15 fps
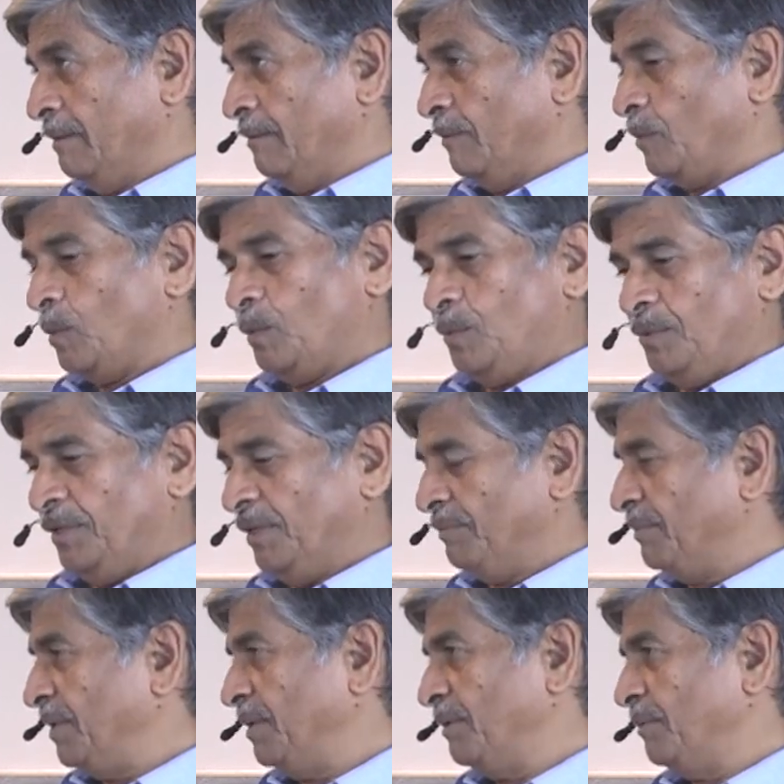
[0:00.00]
So
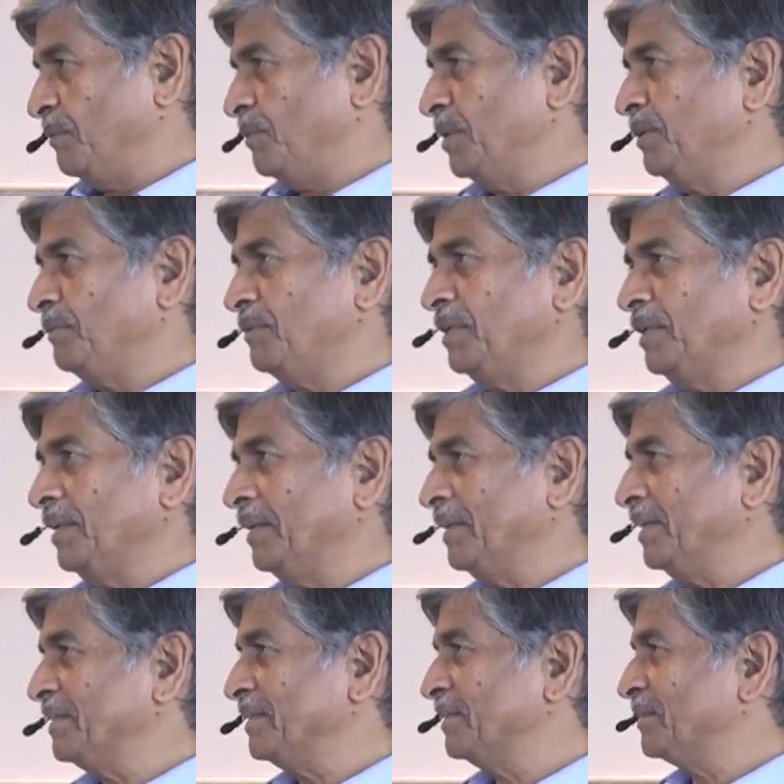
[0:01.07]
every 120
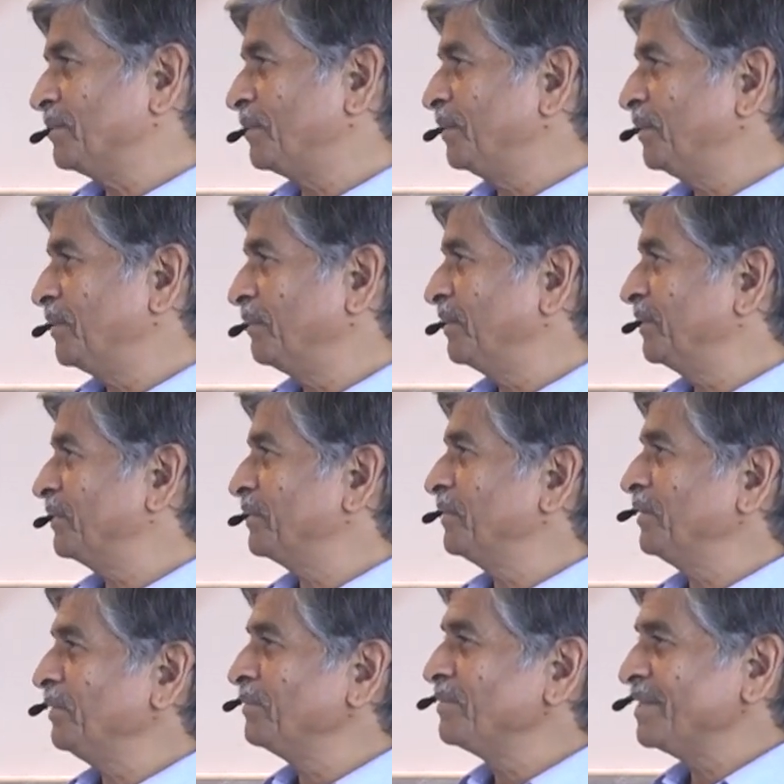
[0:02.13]
days it's altogether a
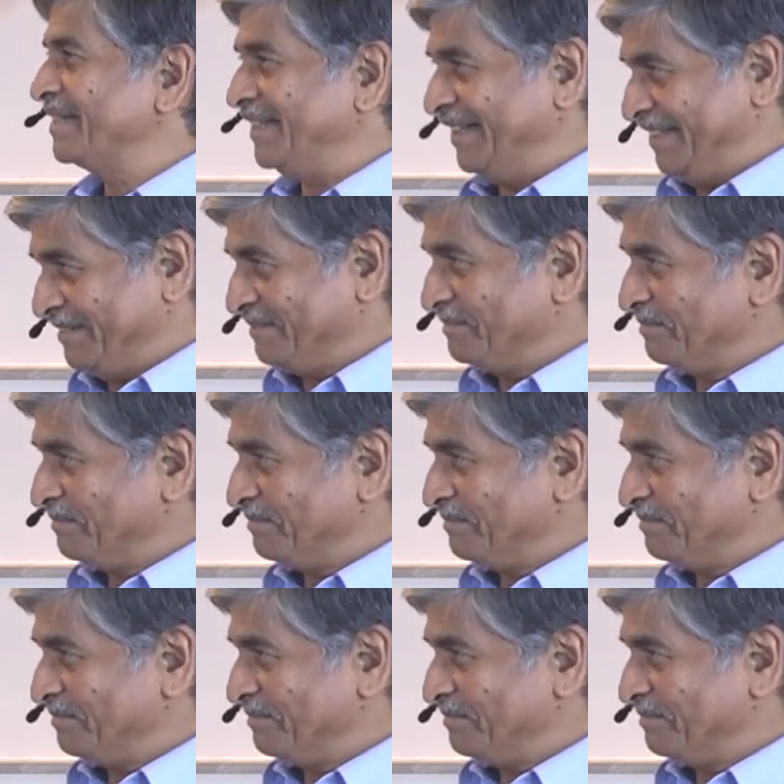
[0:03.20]
new skin.